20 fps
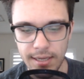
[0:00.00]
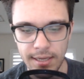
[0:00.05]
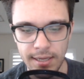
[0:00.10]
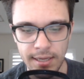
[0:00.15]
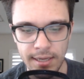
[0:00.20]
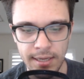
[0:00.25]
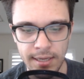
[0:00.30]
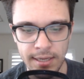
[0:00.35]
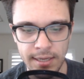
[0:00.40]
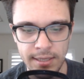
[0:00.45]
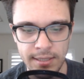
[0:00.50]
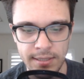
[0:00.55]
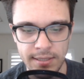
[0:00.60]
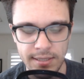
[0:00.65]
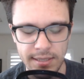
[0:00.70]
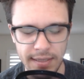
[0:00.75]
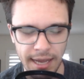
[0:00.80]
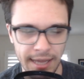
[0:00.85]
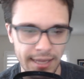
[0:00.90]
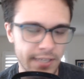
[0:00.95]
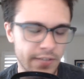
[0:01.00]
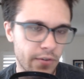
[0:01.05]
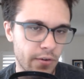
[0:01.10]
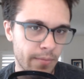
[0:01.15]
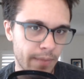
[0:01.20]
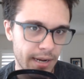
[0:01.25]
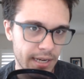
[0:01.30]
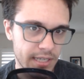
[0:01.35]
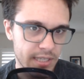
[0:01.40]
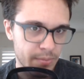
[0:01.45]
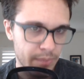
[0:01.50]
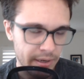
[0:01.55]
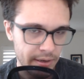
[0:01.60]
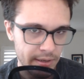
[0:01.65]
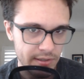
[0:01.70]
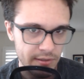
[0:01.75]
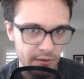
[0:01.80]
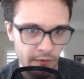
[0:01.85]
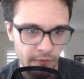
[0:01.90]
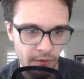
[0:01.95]
is, at least from my
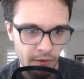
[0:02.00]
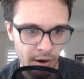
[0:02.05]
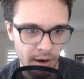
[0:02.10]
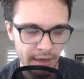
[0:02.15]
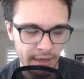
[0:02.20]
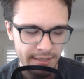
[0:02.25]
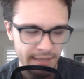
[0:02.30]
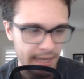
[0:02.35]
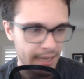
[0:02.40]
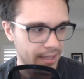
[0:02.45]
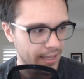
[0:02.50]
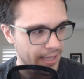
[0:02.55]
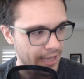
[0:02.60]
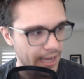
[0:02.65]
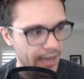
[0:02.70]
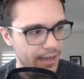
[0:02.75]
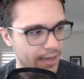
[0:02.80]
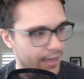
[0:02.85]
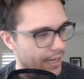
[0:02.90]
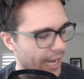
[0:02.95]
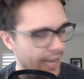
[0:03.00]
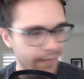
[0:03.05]
experience so far, is that, yeah,